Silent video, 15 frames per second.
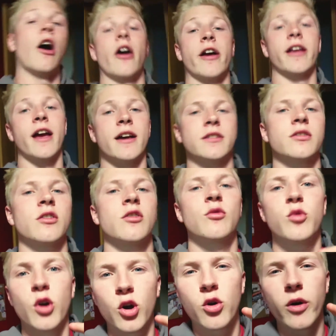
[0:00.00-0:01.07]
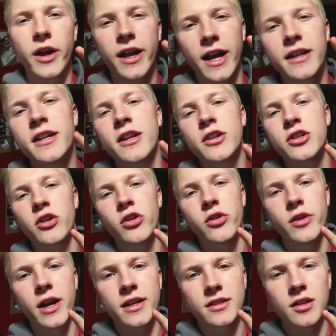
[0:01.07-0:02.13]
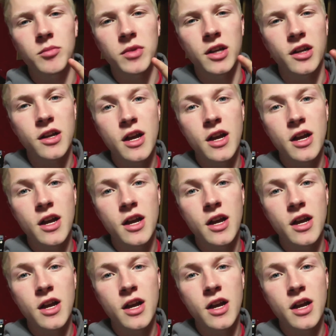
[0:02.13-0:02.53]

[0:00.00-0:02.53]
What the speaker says: Alright guys, real quick, I need to show you guys something,